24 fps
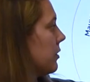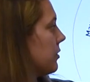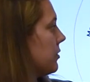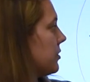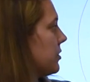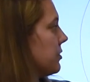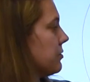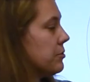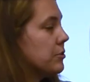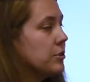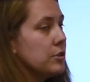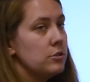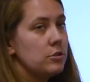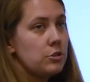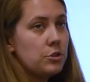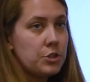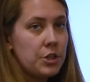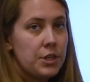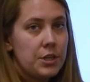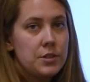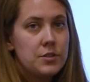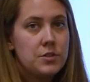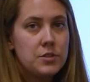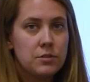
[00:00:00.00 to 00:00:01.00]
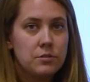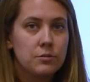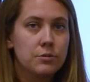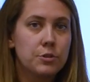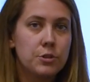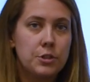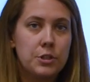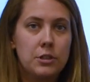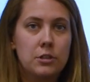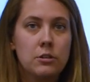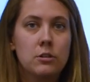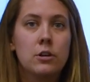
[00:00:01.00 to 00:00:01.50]
different shades of
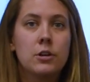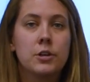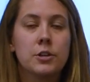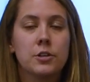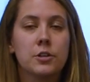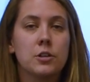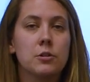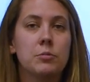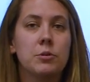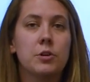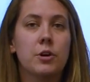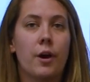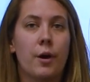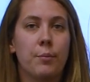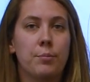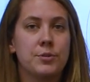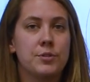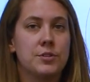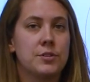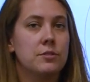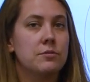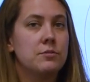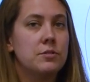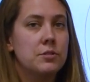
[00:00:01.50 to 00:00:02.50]
green are going to be opposite of